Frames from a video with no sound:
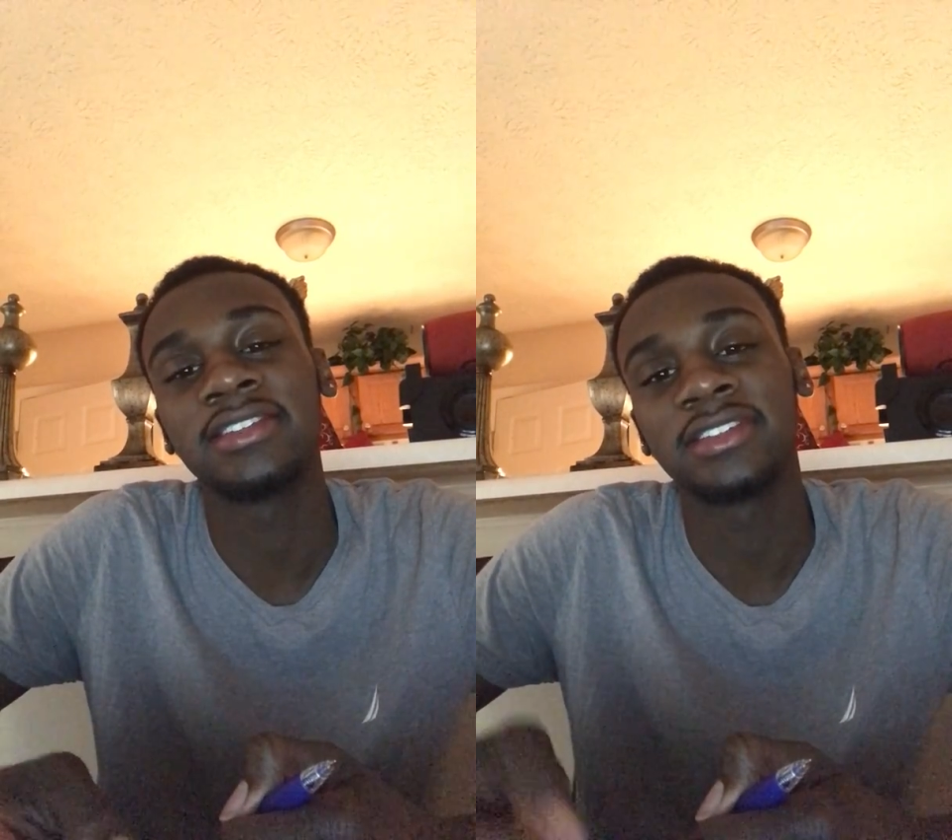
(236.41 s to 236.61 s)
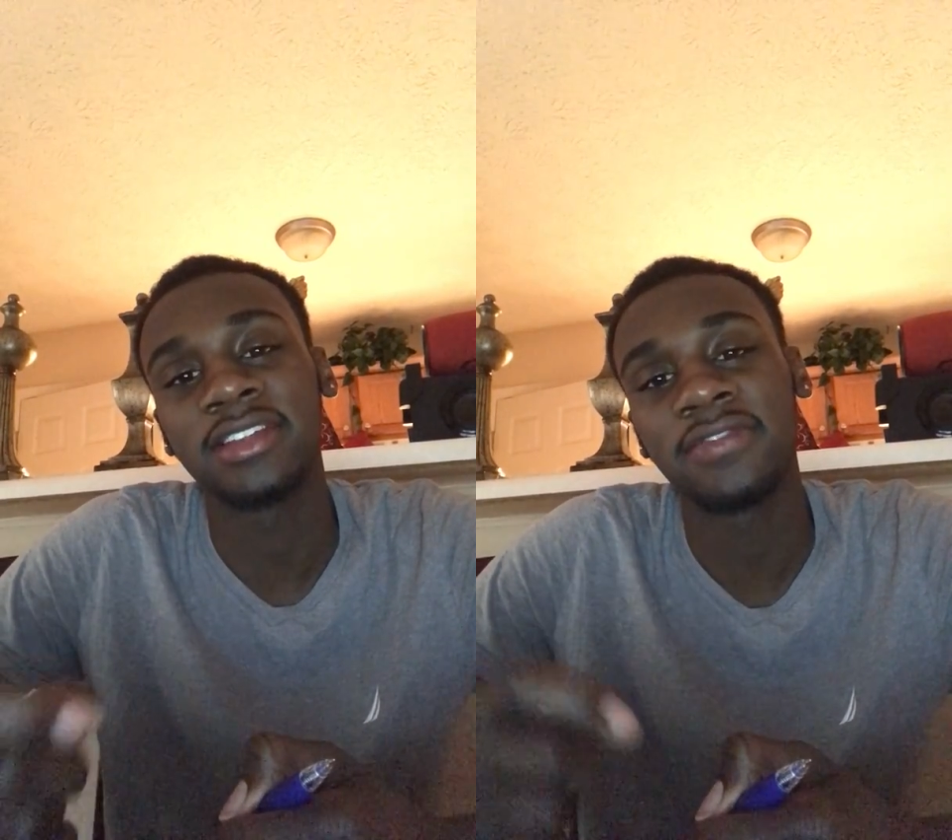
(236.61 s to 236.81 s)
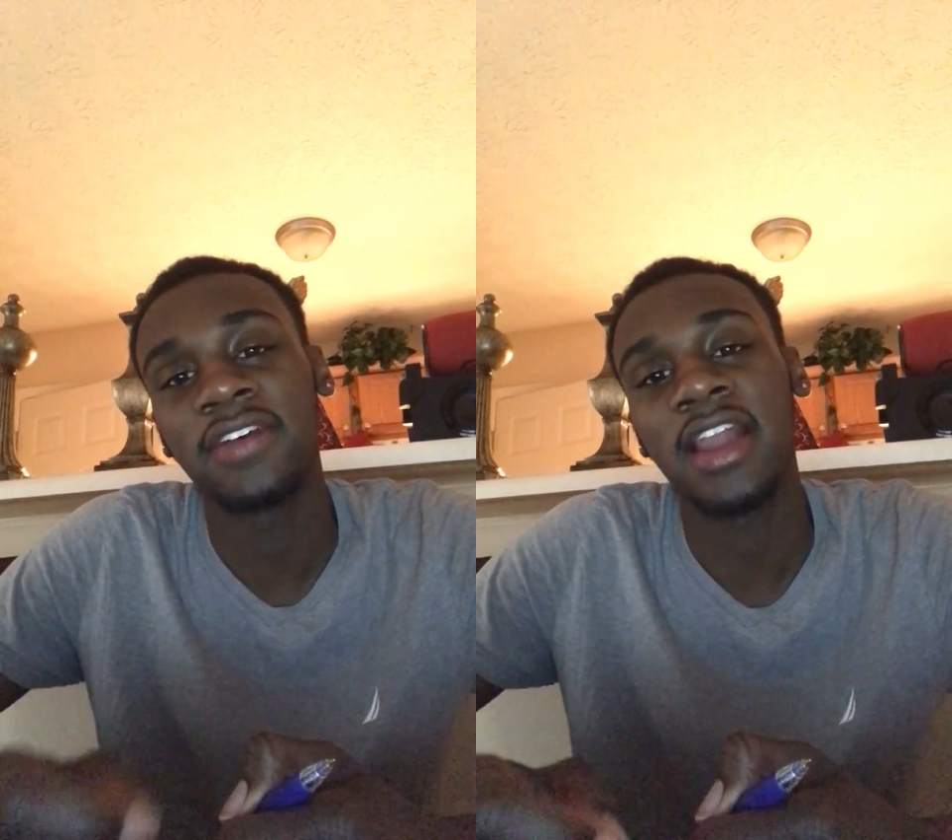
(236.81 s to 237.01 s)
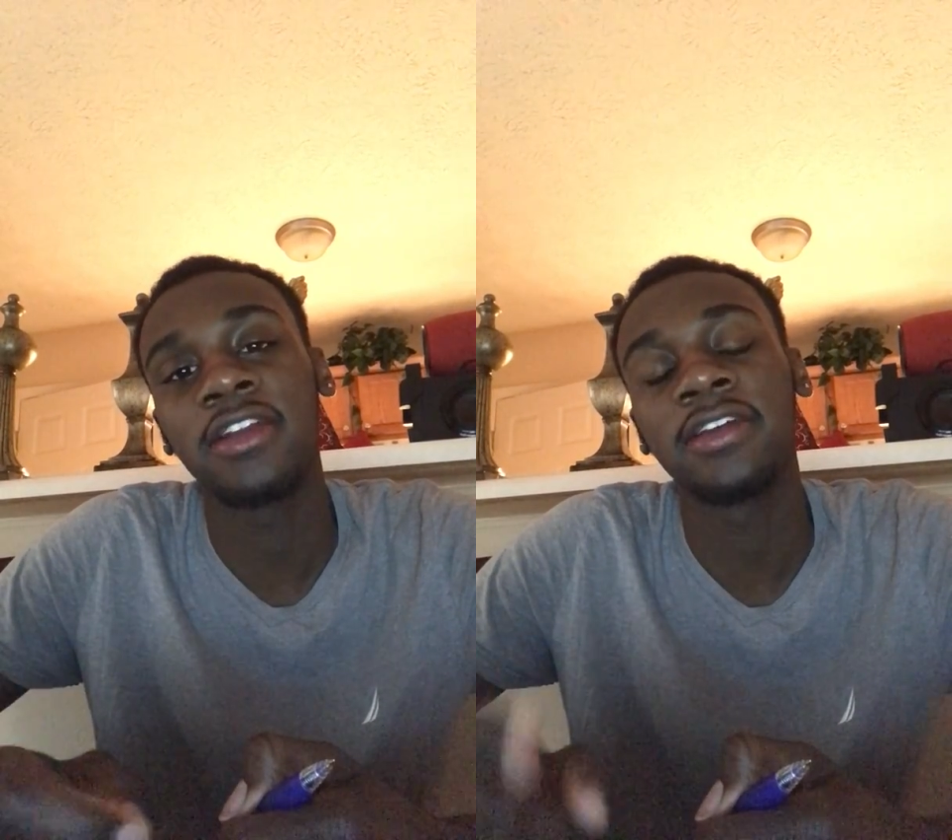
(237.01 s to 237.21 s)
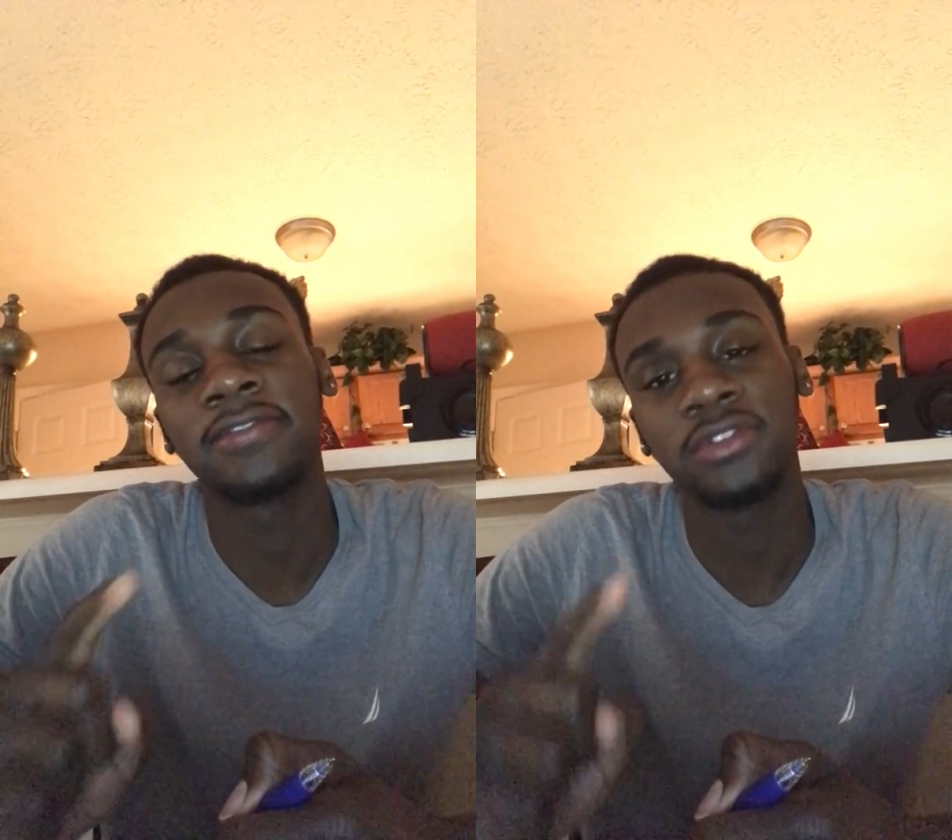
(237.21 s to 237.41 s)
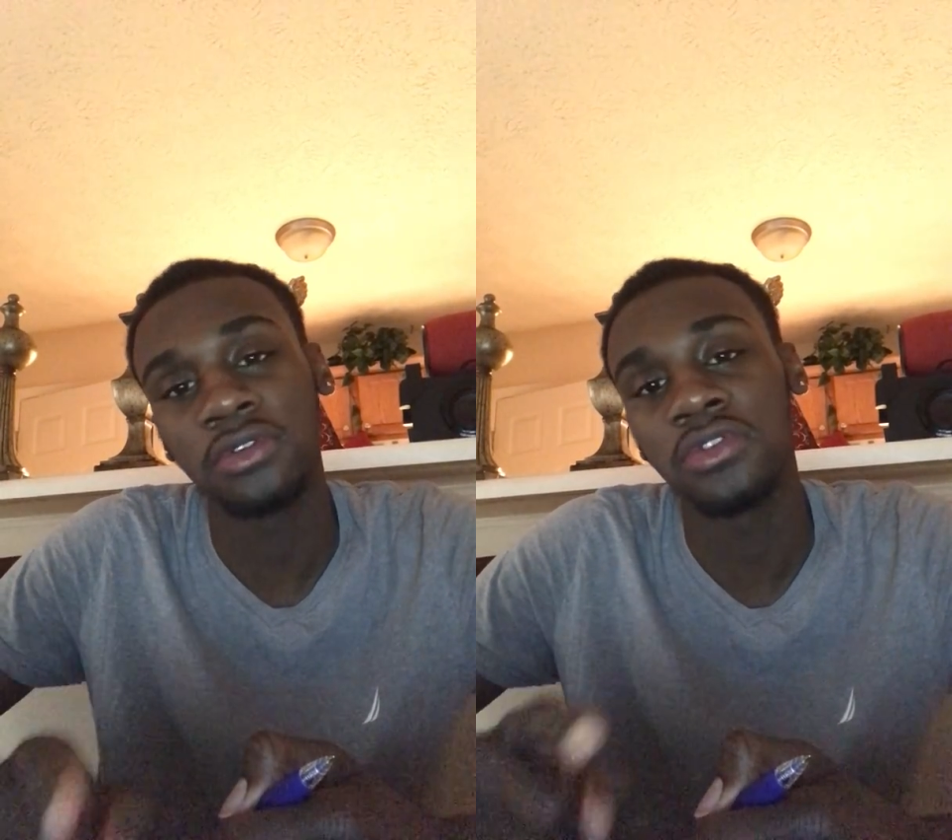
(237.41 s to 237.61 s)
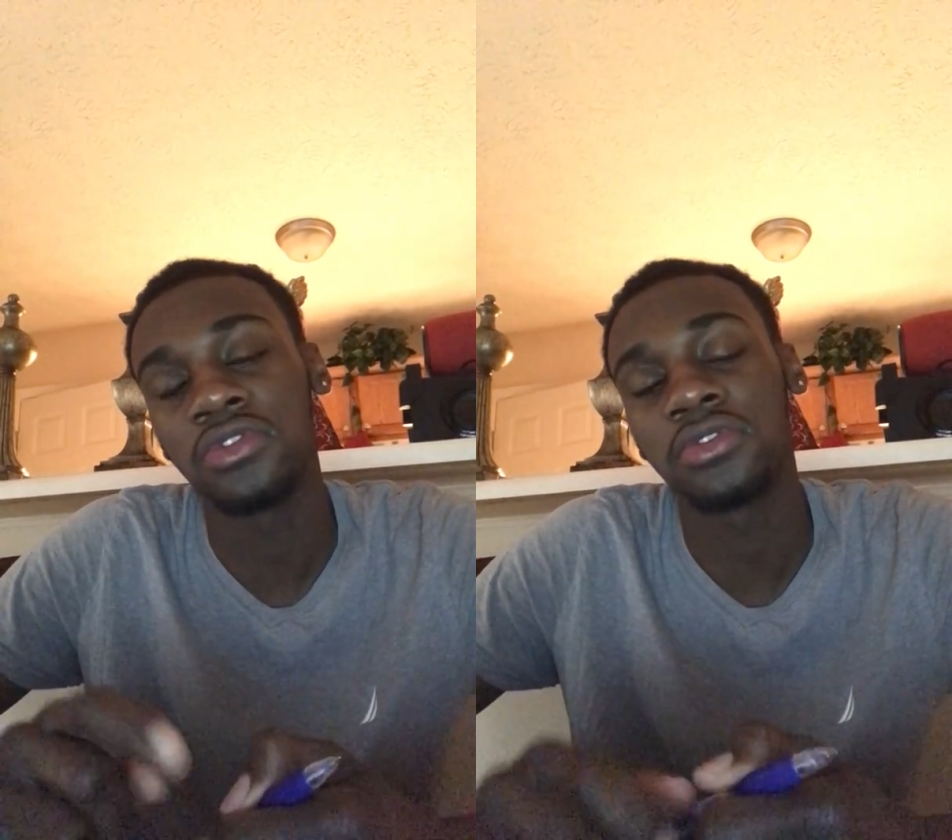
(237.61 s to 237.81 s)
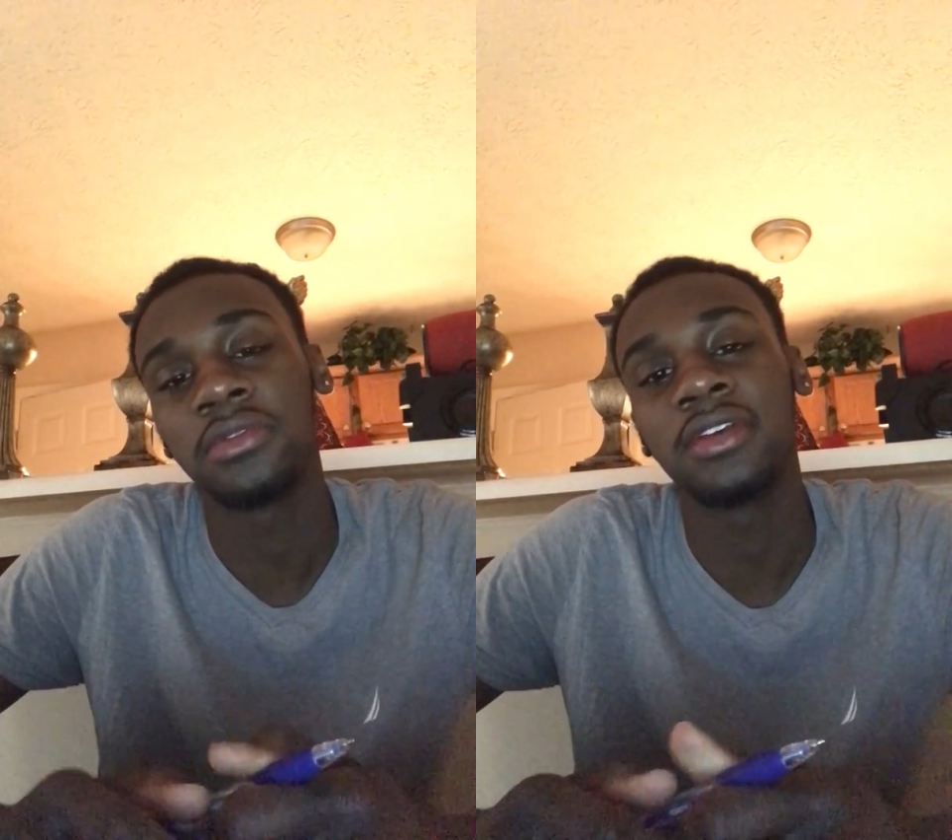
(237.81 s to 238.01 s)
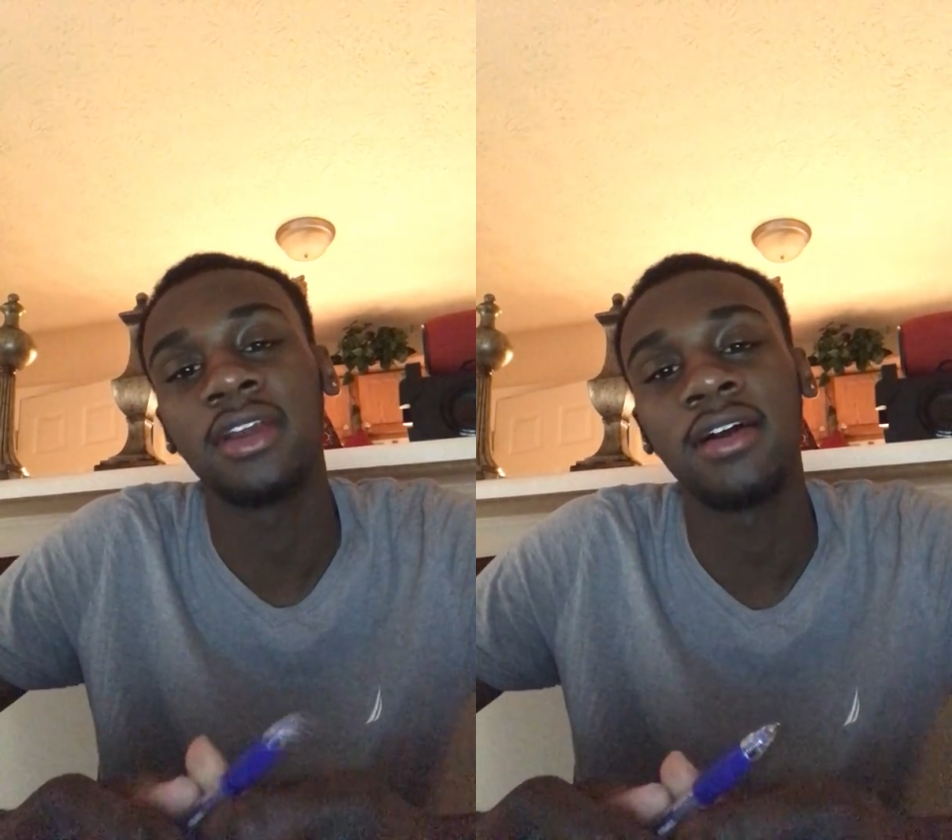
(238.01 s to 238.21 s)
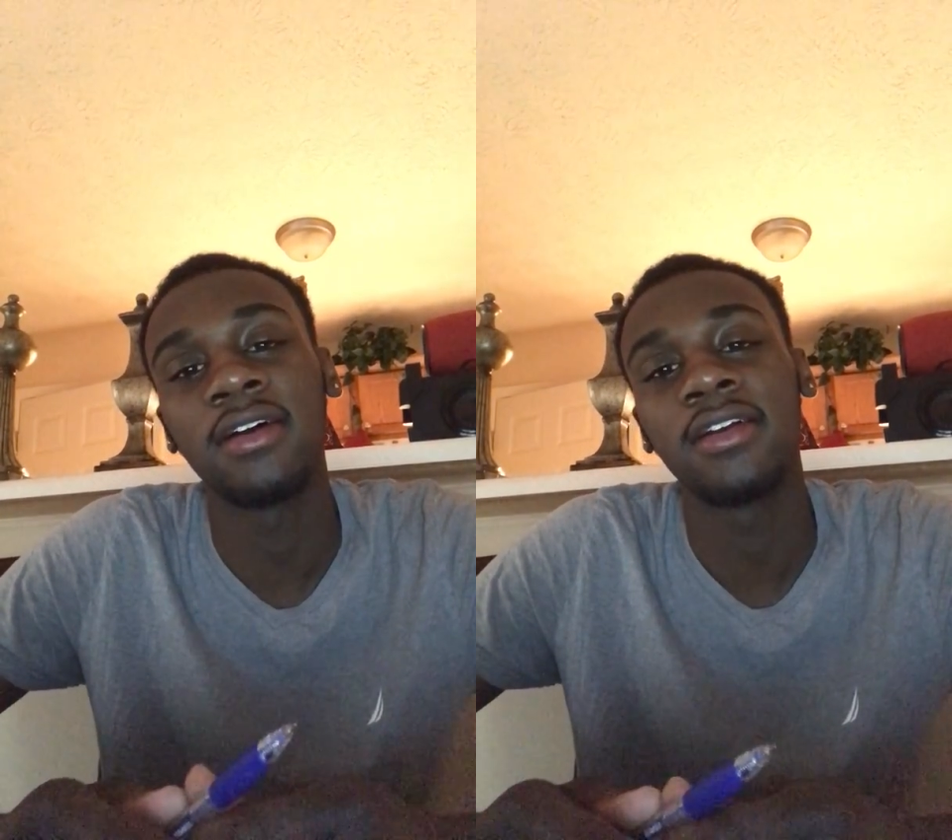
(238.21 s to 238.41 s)
is defining of who you
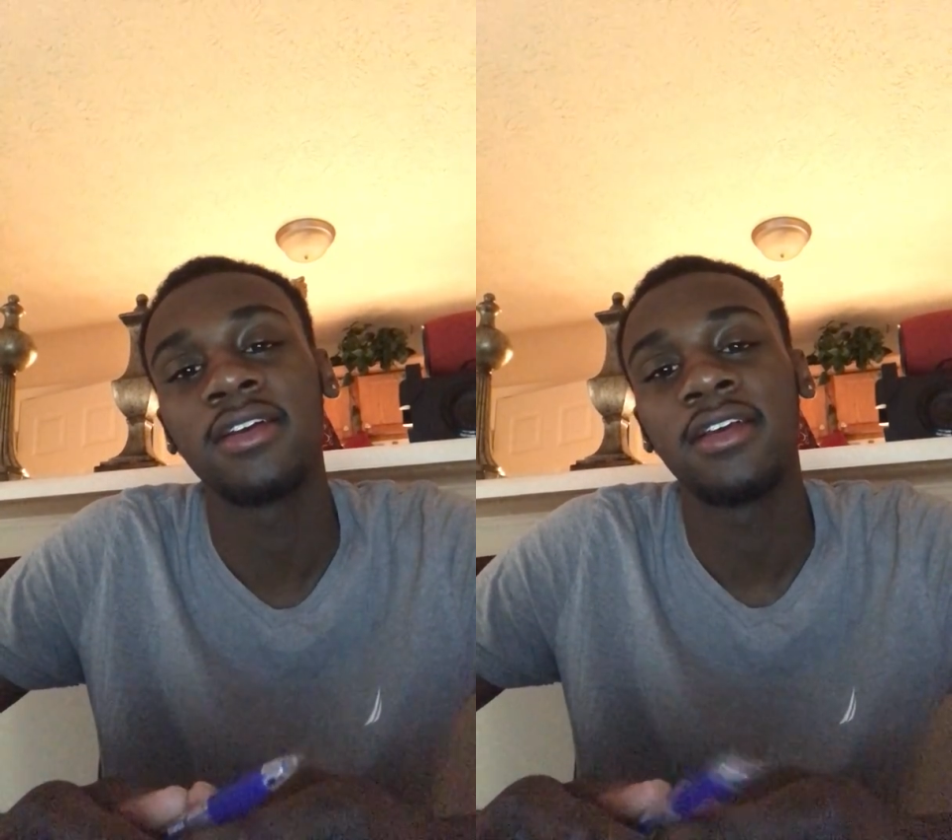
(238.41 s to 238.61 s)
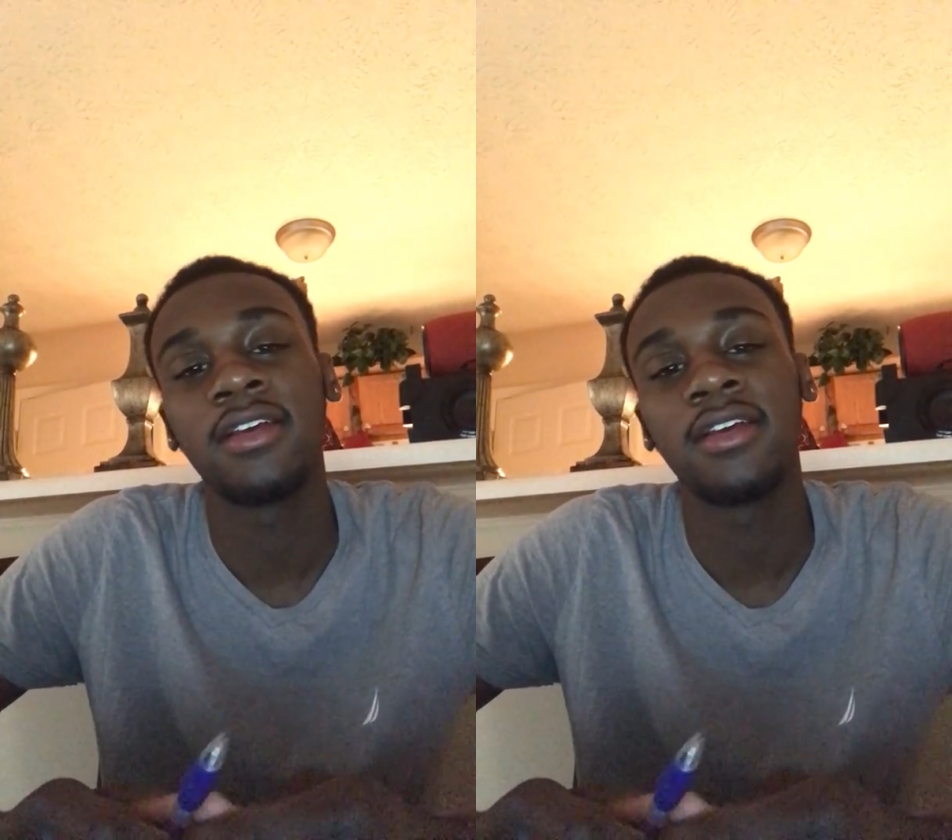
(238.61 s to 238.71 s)
truly are.